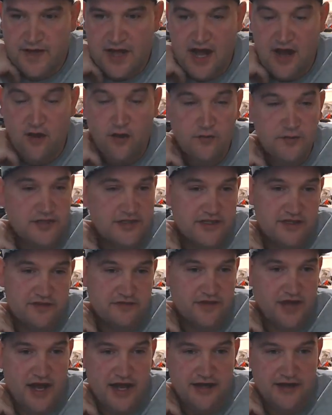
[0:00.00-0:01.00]
I always could
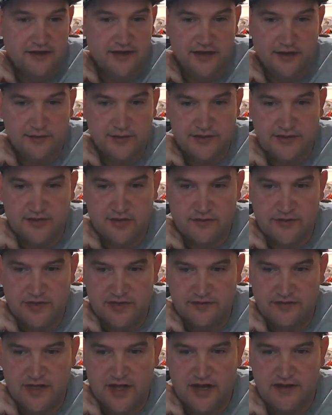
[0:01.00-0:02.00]
fly there. He always told me
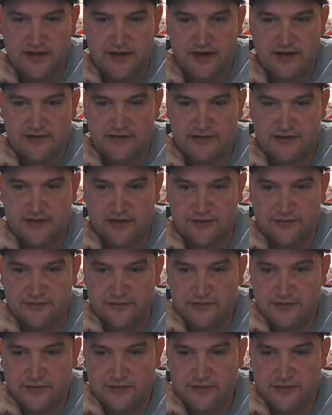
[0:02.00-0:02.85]
to fly there. I just don't.